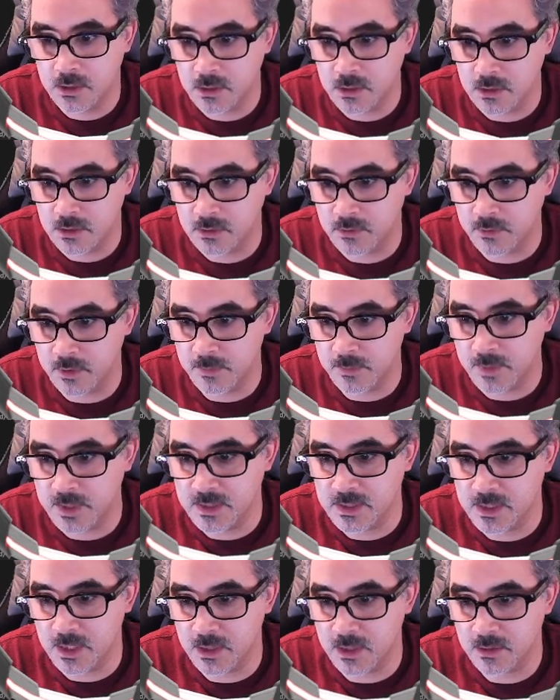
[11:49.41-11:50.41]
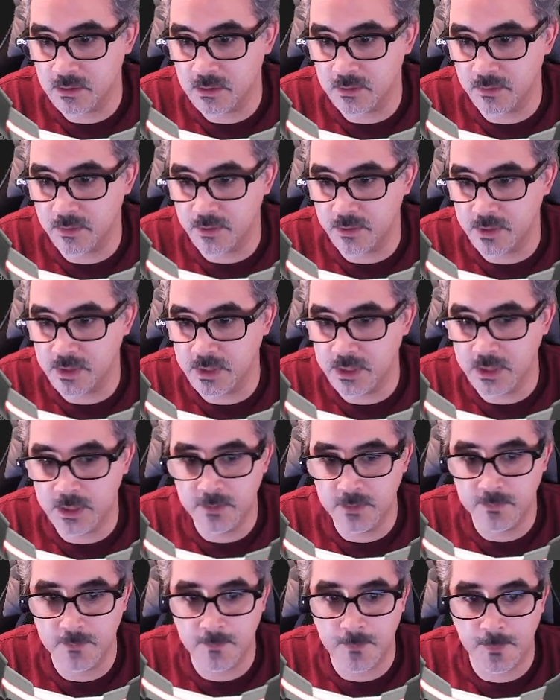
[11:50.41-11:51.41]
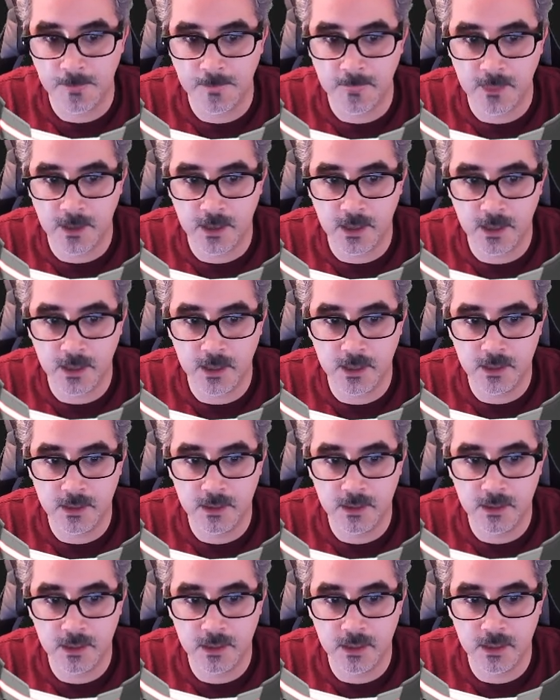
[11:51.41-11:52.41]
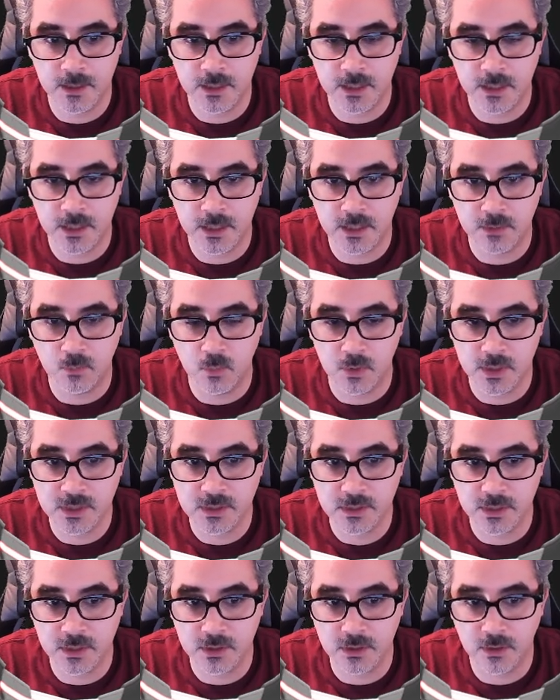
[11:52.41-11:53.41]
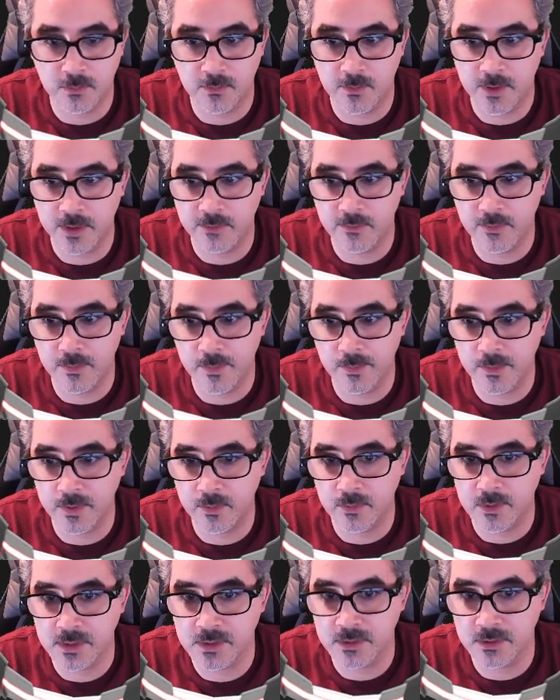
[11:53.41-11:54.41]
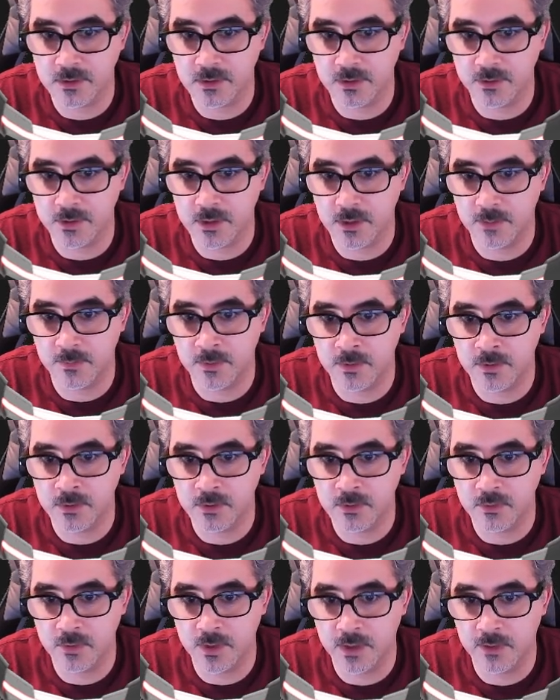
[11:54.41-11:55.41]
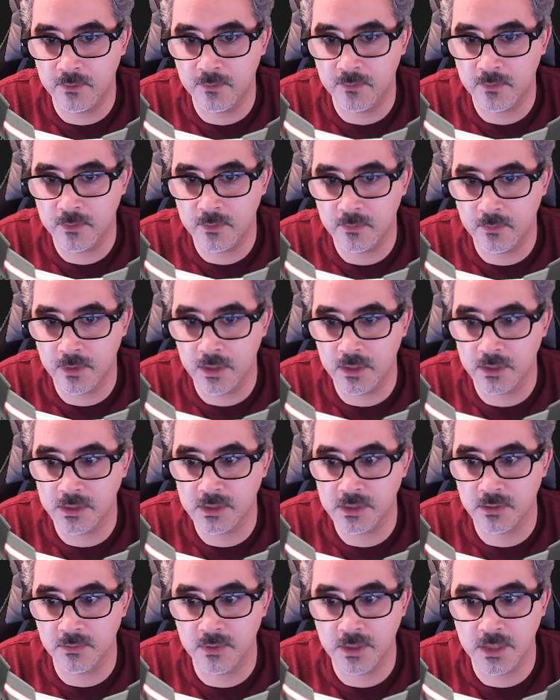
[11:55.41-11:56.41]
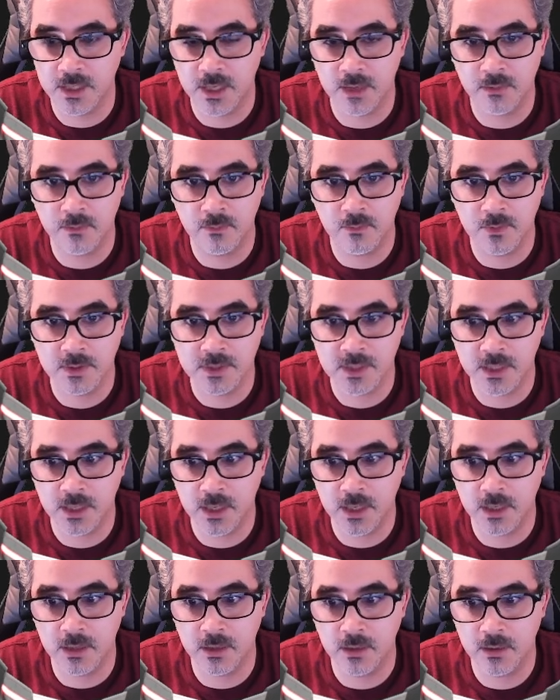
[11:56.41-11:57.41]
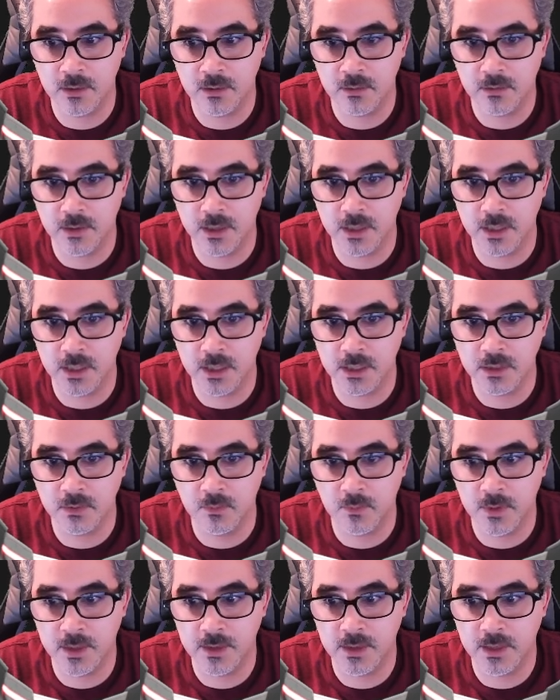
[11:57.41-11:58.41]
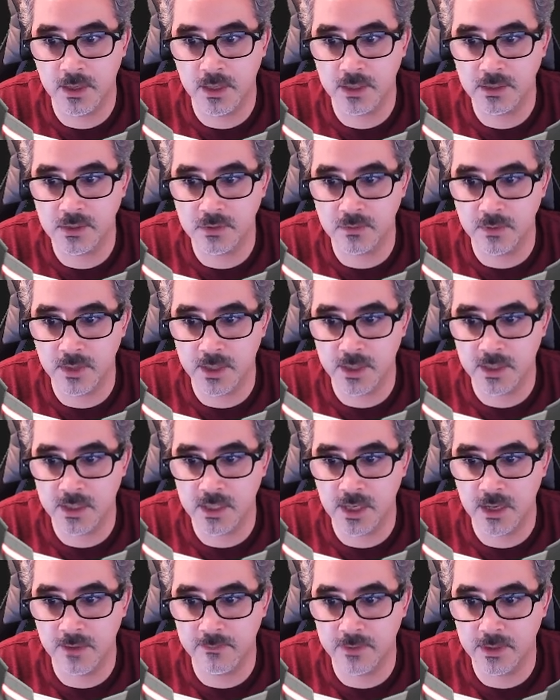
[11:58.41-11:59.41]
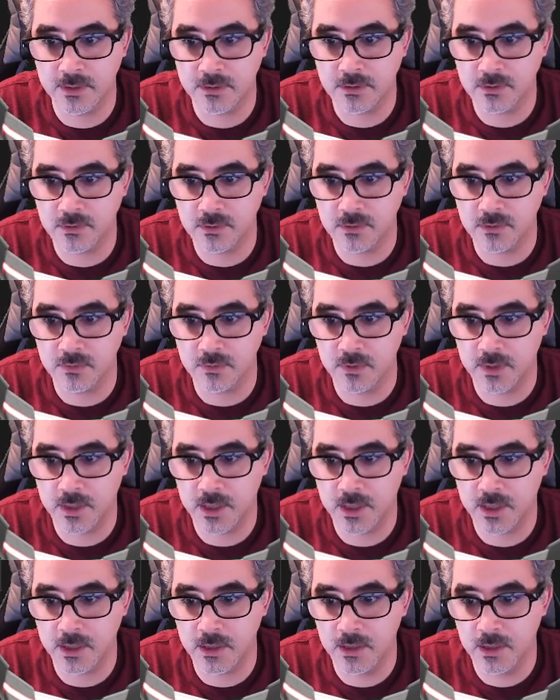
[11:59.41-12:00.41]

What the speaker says: trim this down to 13, and then it was on the top, right? Remember it was on the top on 12. Well, it's going down once again. Okay, I don't want that. Let's do that at 11. Do that,